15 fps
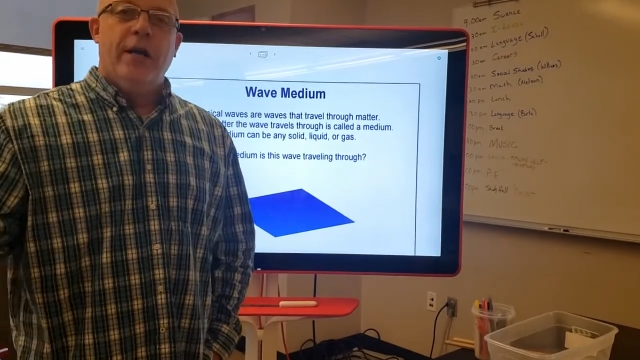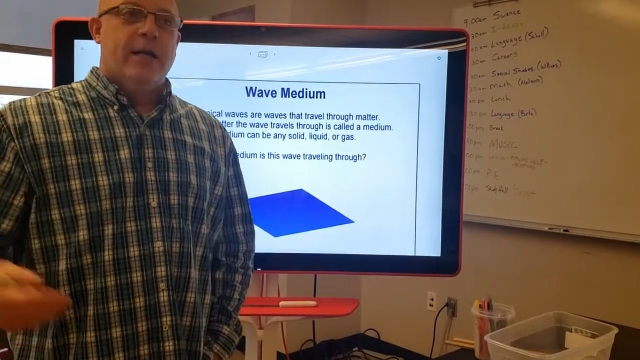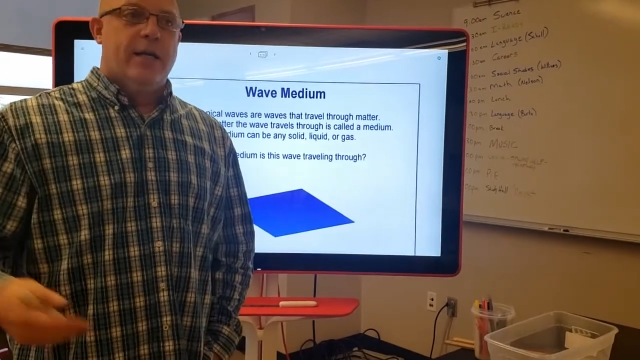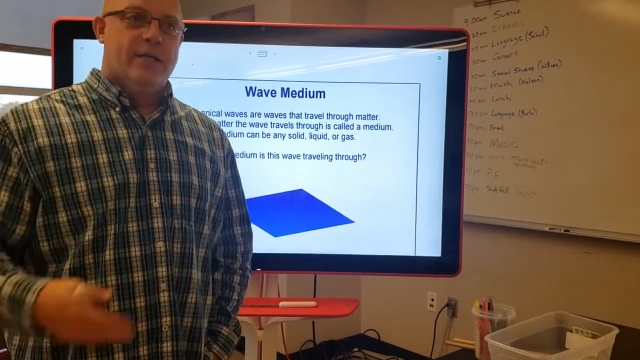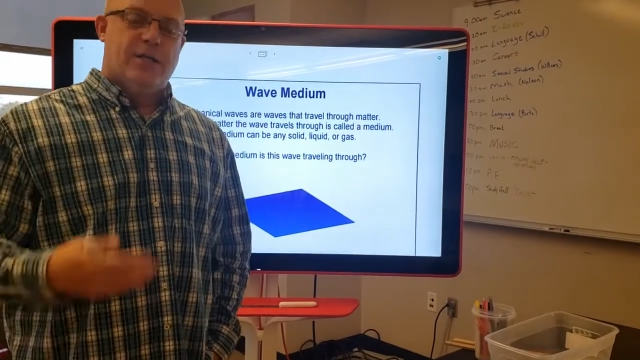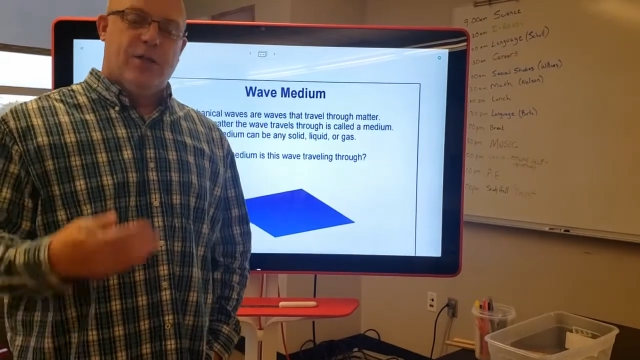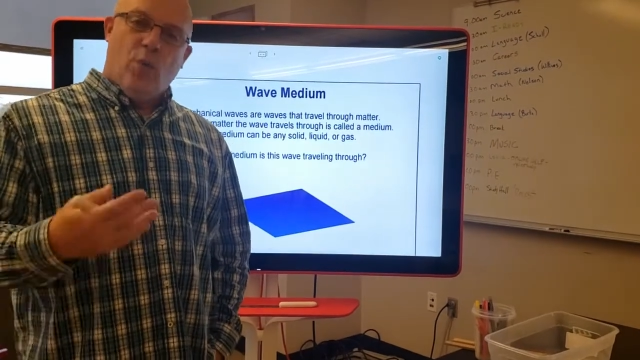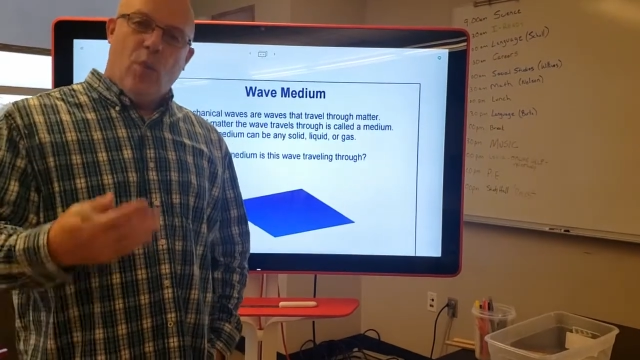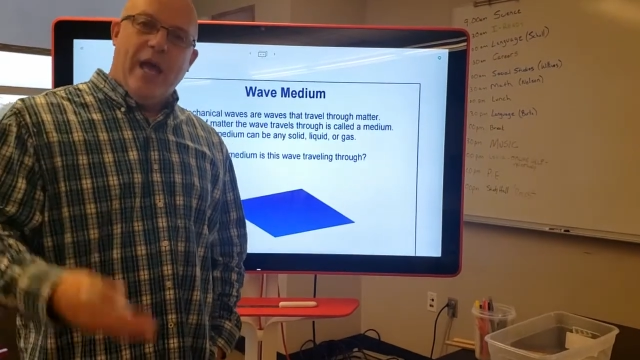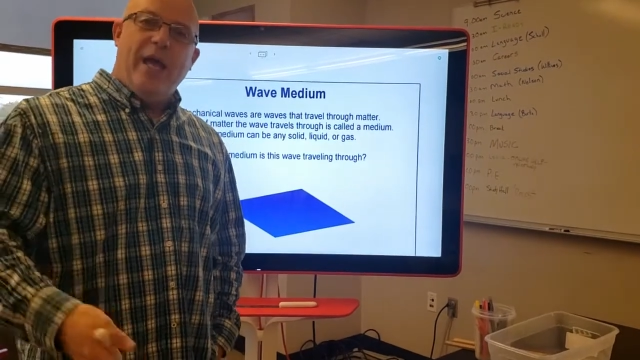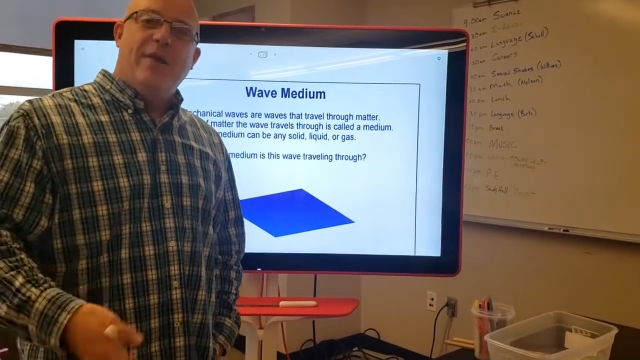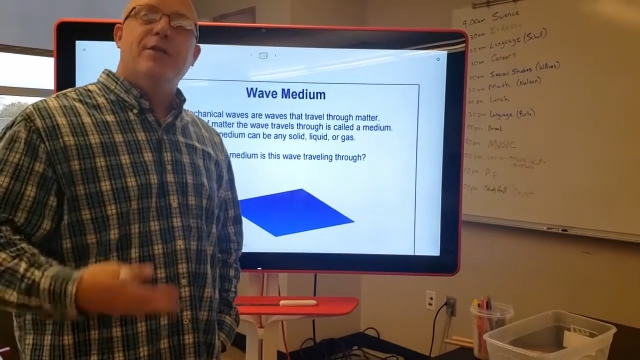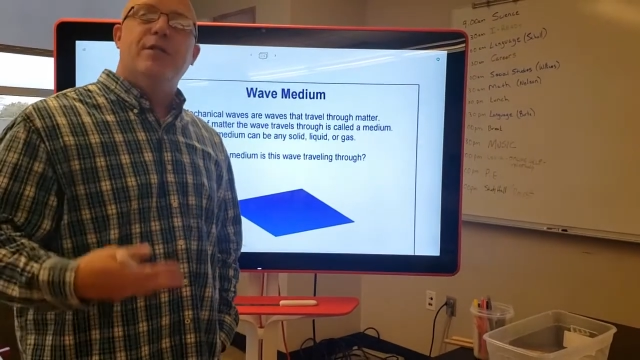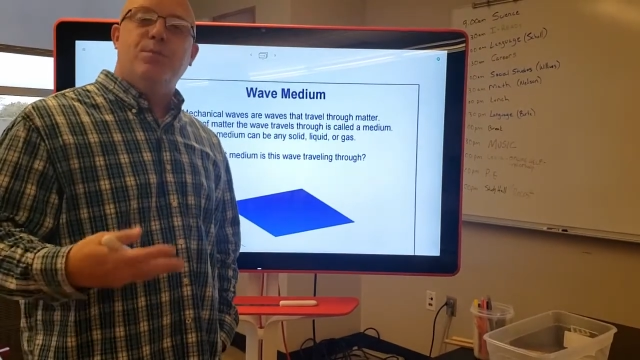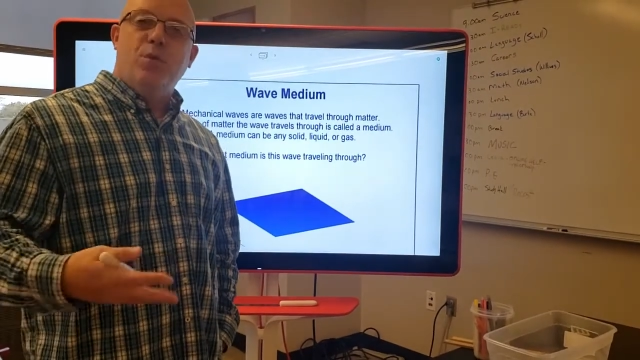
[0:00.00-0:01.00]
because the
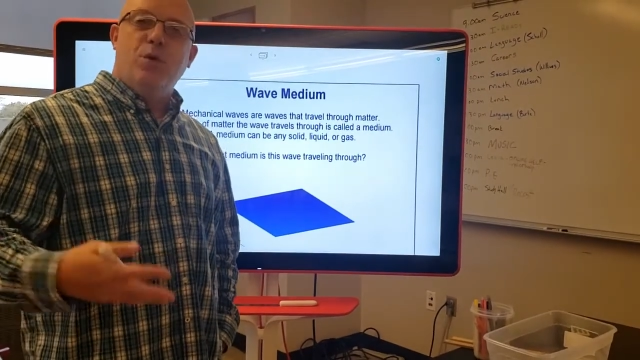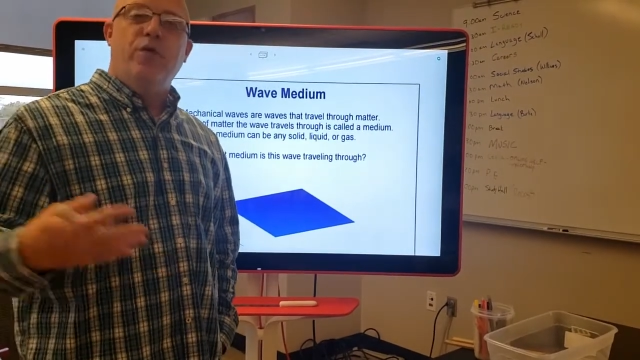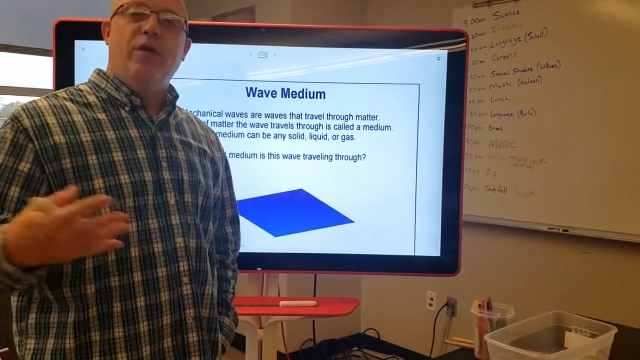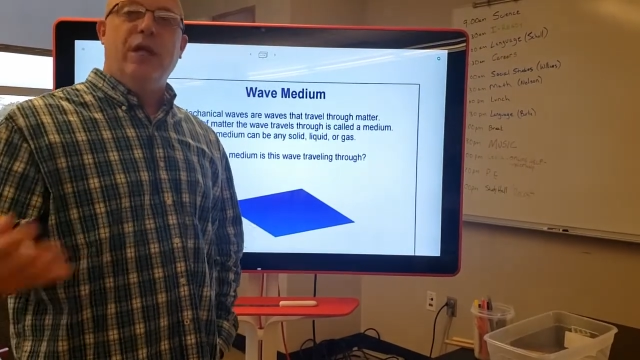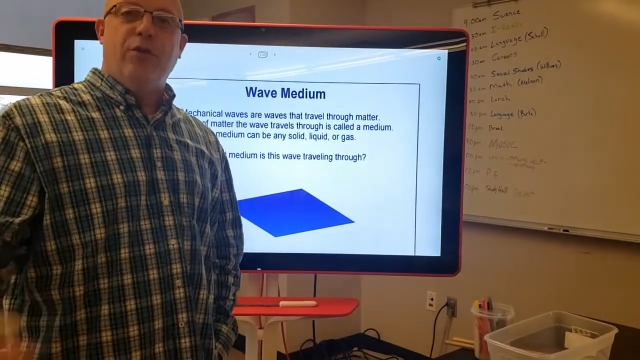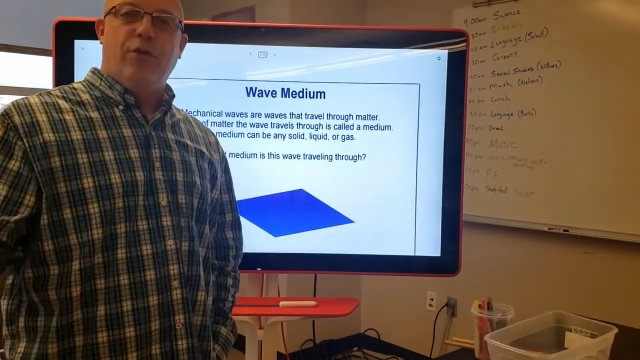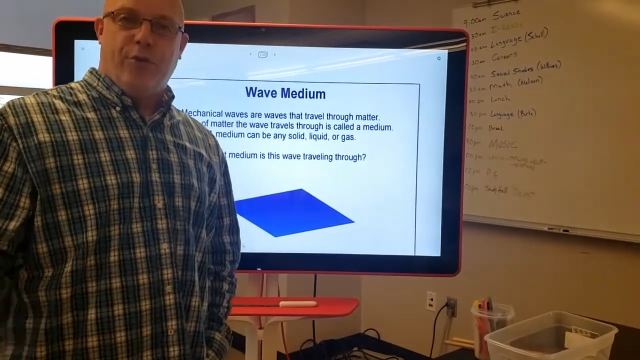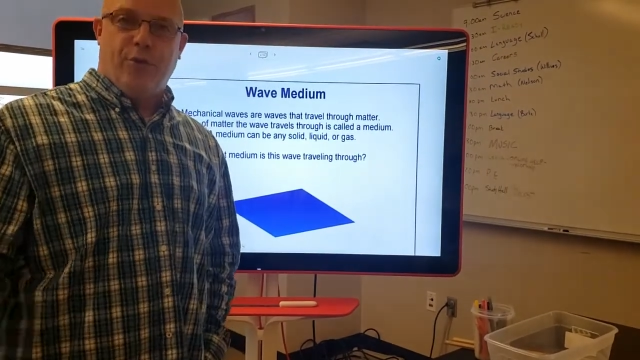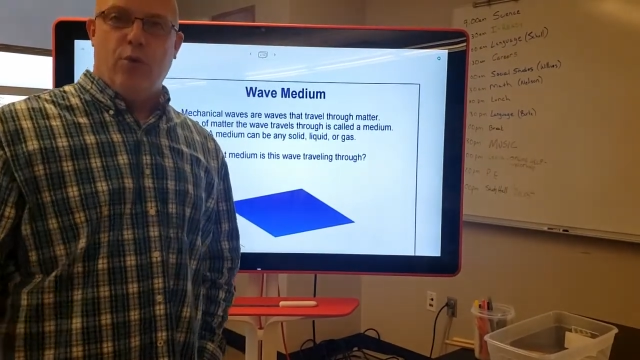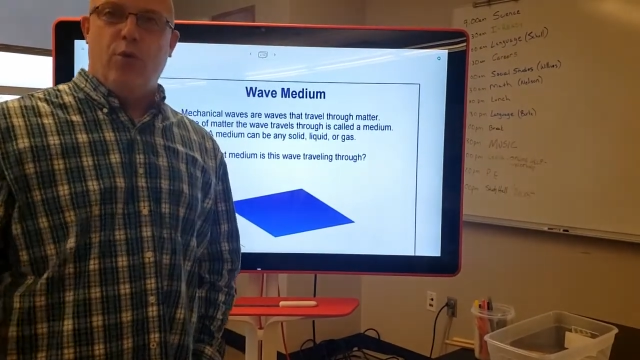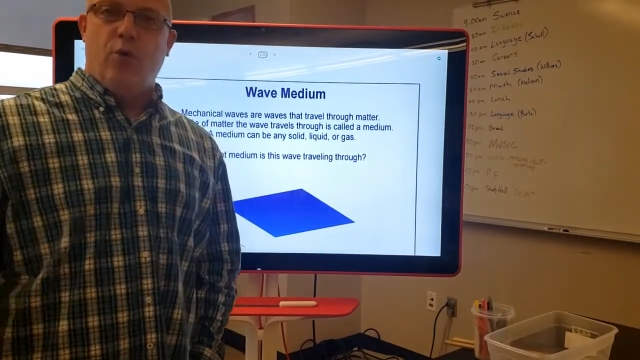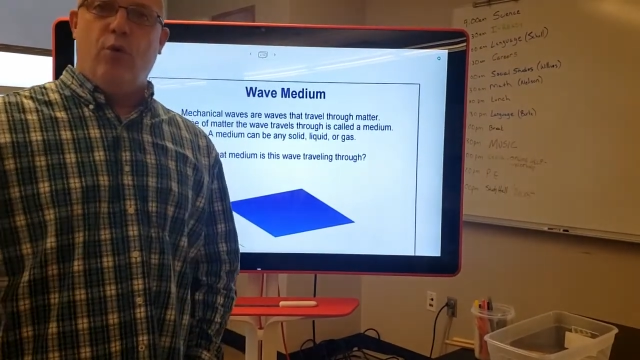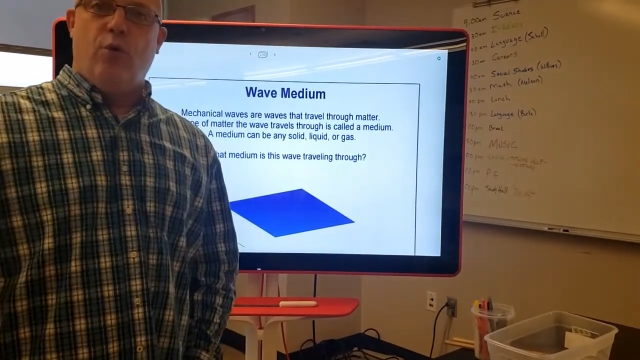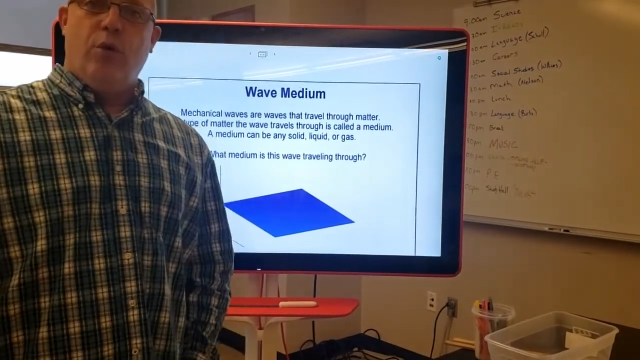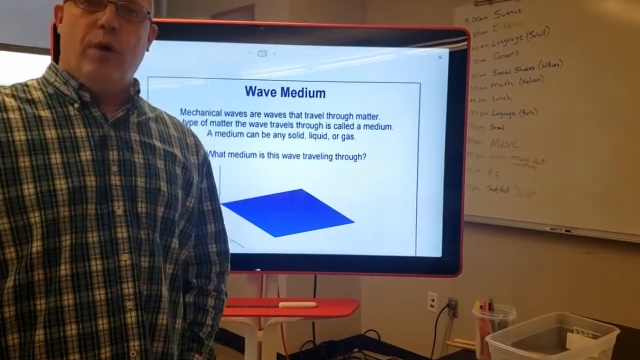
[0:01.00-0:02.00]
wave is moving
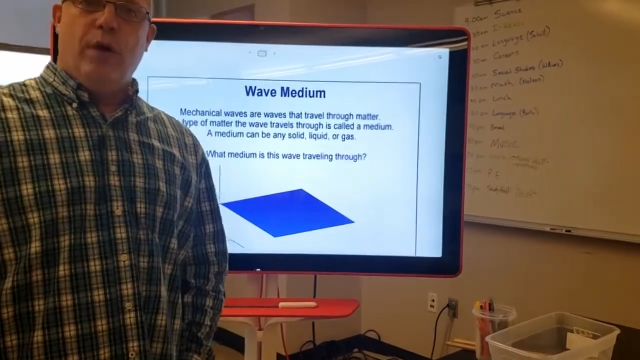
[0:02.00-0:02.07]
through